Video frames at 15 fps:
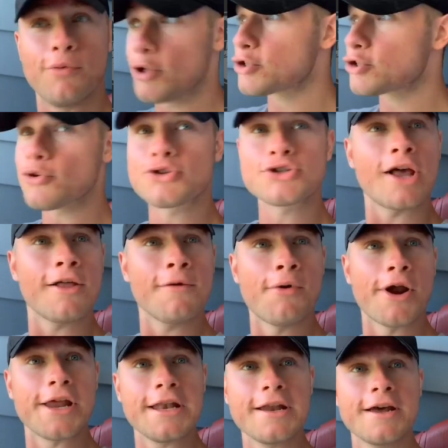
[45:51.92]
Let's go
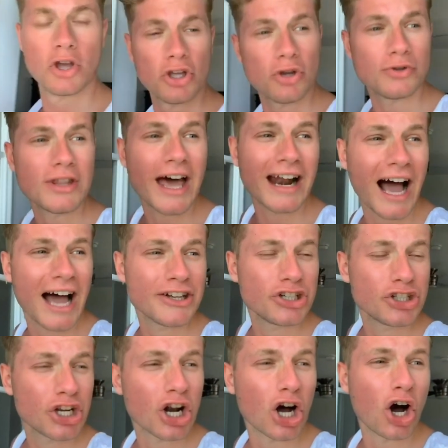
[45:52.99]
celebrate. Yo, Dad, I
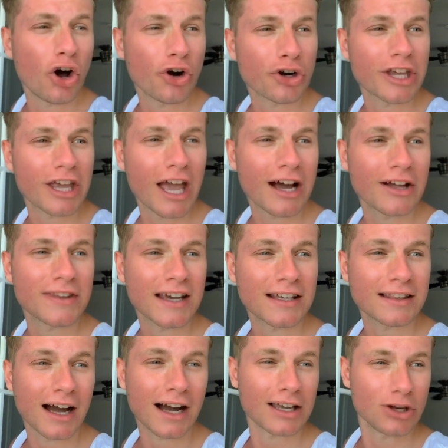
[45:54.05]
just hit 100K on
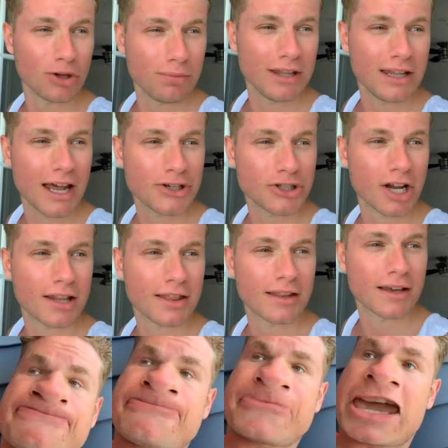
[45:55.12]
TikTok. Can you believe that shit?
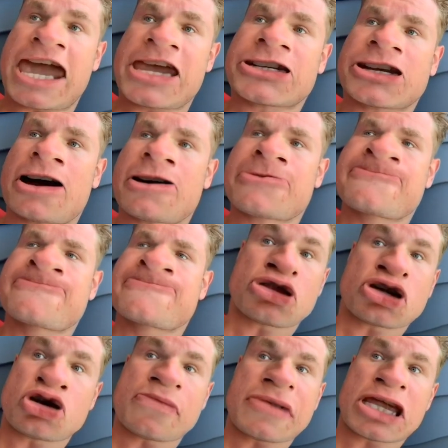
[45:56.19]
Yeah, so?
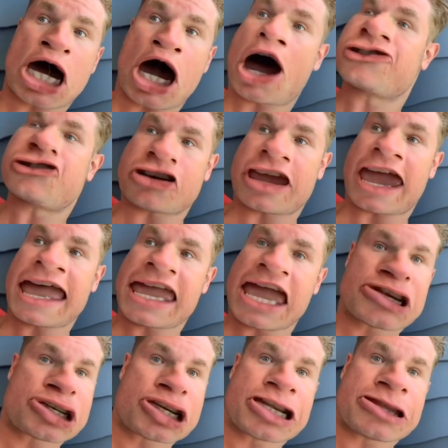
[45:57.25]
Do you mean
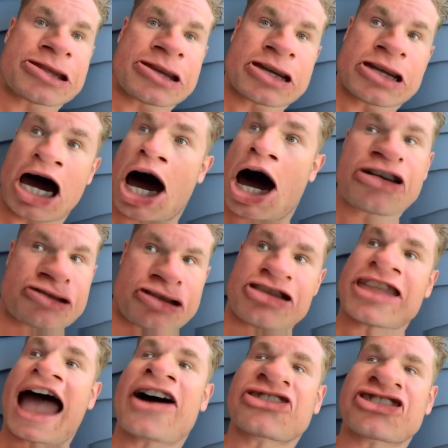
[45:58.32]
100K as in
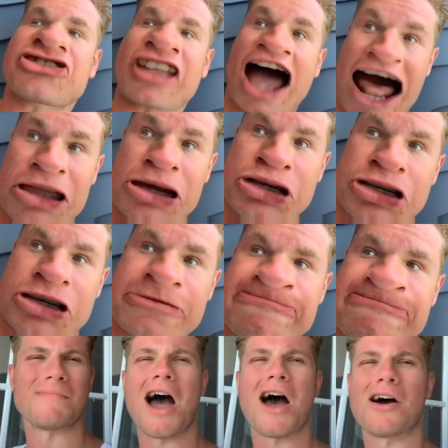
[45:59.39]
$100,000?
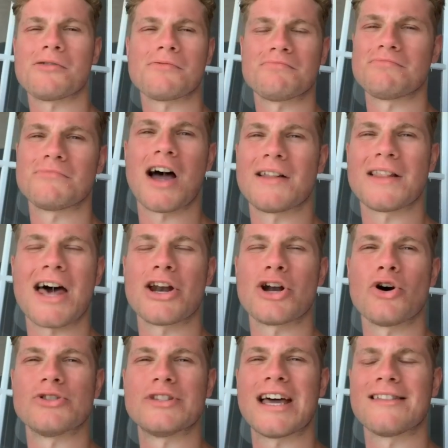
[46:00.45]
Nah, nah, not at
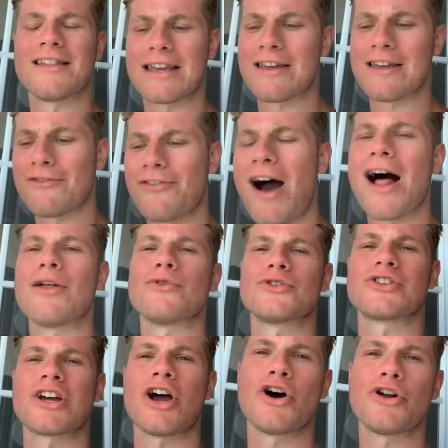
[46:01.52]
all, Dad. Like in
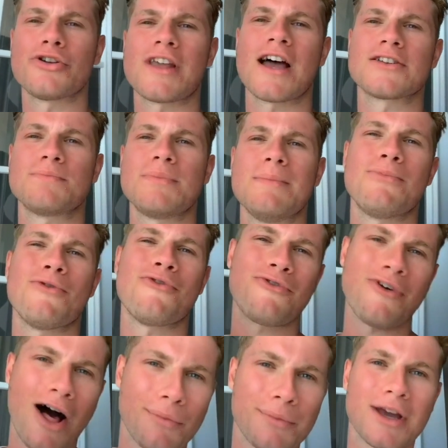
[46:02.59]
followers, like 100,000 people
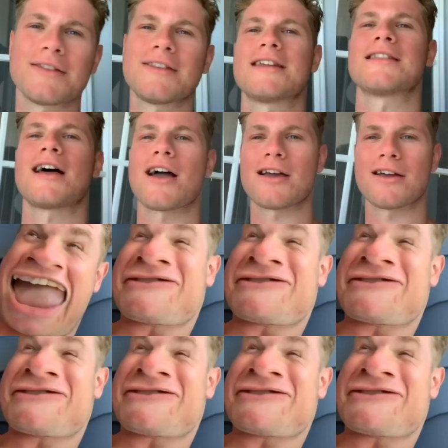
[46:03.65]
follow me on TikTok.